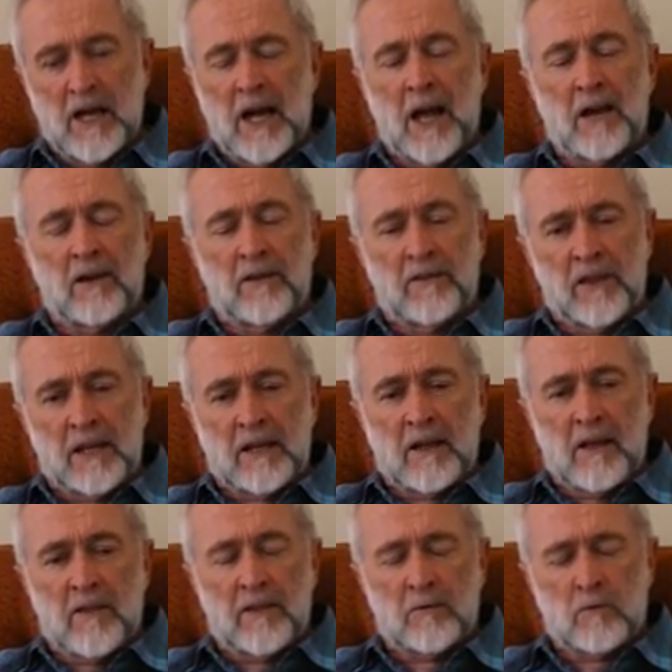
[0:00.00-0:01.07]
And I think
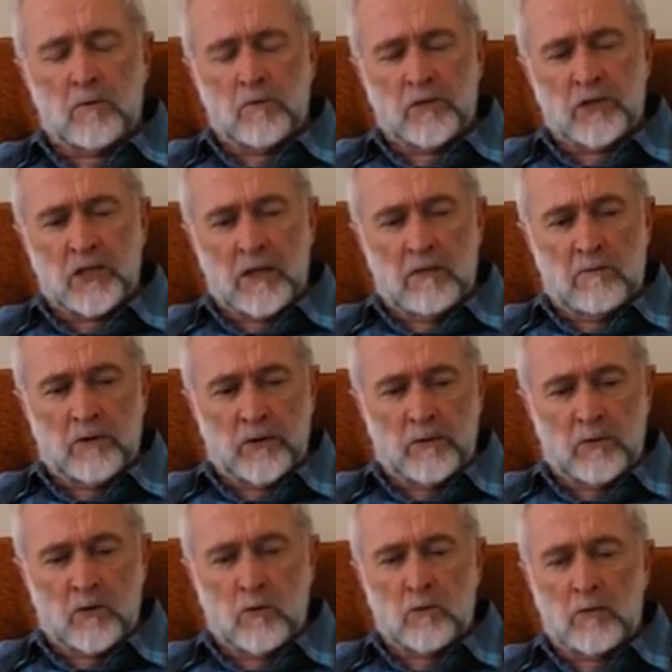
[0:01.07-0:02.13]
there are also what I
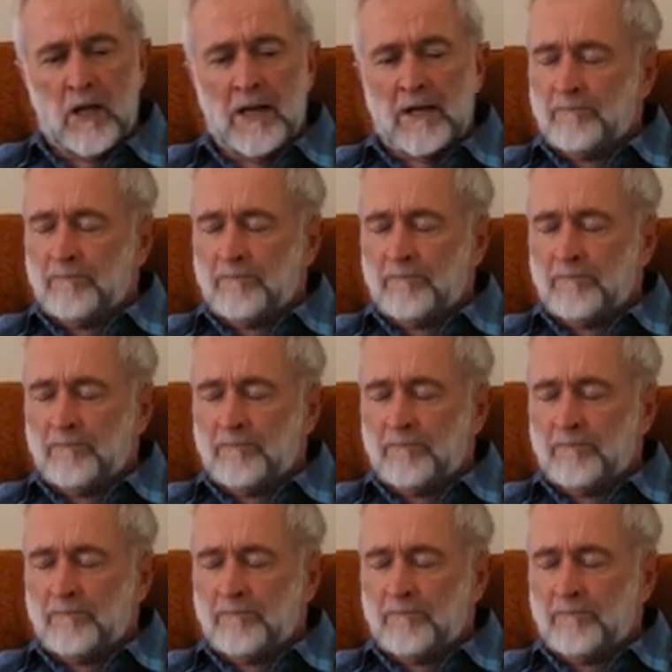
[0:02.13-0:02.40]
would call